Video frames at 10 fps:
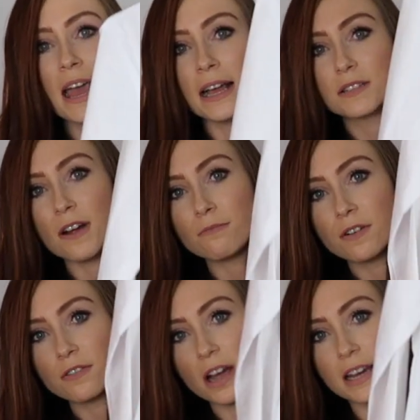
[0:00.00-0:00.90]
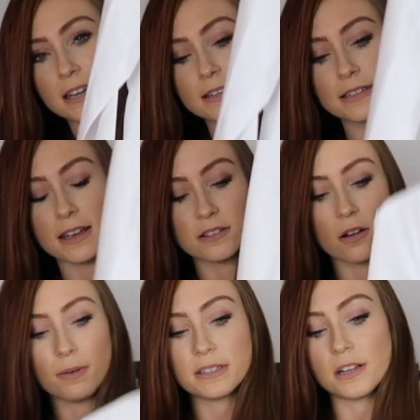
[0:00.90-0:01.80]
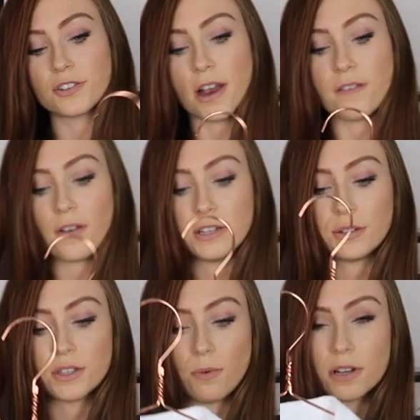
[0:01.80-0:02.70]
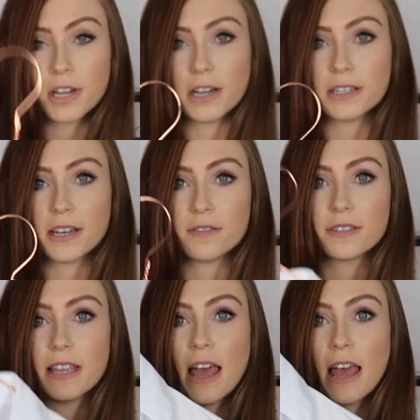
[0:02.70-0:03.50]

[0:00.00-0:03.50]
It's from River Island. As always, I'll try and find you some alternatives.